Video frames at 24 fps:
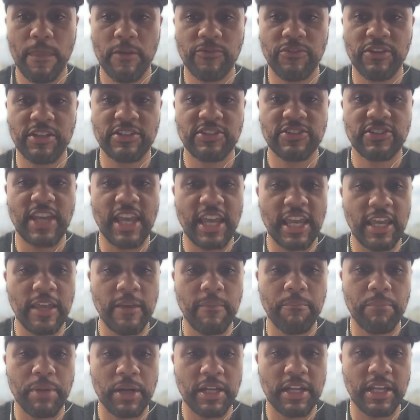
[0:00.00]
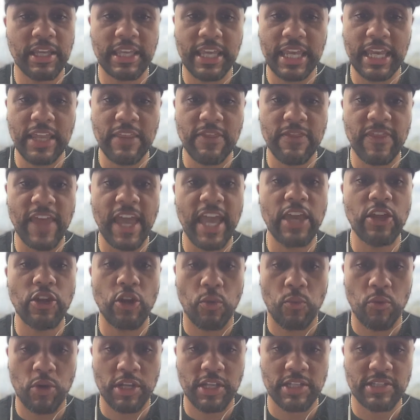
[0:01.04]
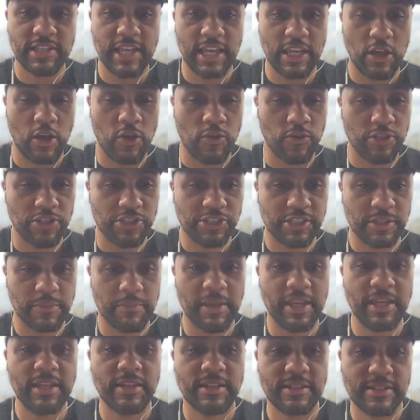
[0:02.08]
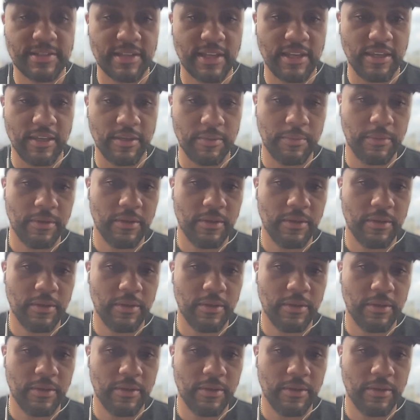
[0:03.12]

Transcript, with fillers: the team. But again, they don't want to take ownership in the team.